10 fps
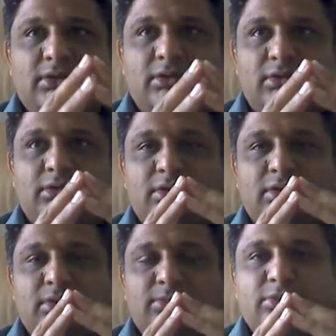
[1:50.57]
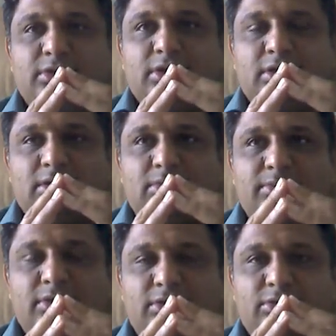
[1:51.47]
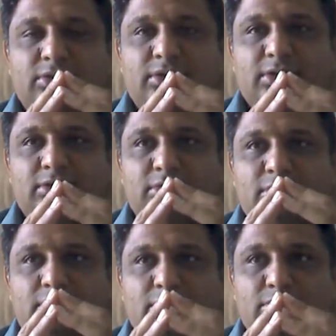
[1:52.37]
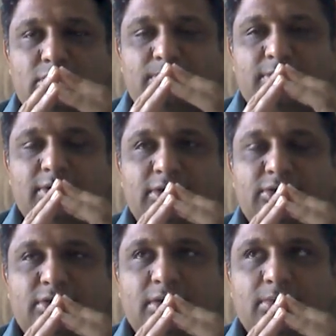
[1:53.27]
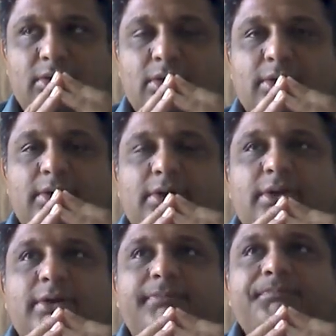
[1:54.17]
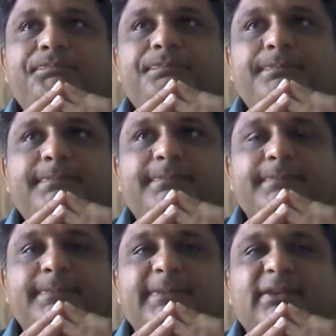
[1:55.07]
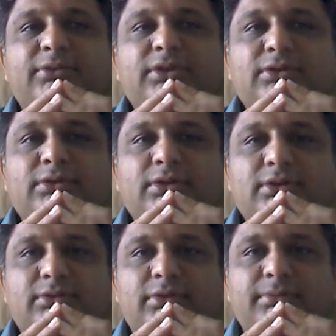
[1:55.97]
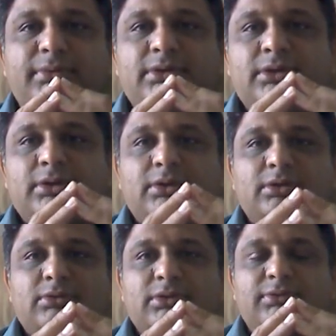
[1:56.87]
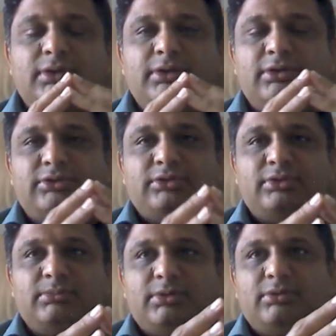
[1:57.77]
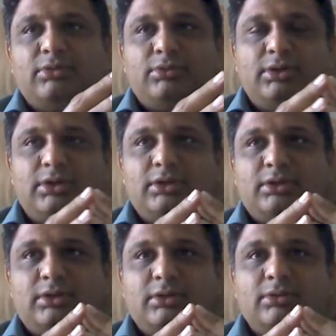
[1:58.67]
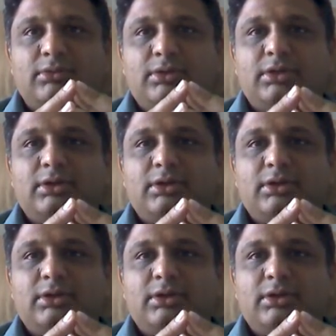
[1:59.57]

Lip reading: also remove the data from the user role or role privilege table. Uh, there was another requirement to define relationship between auditing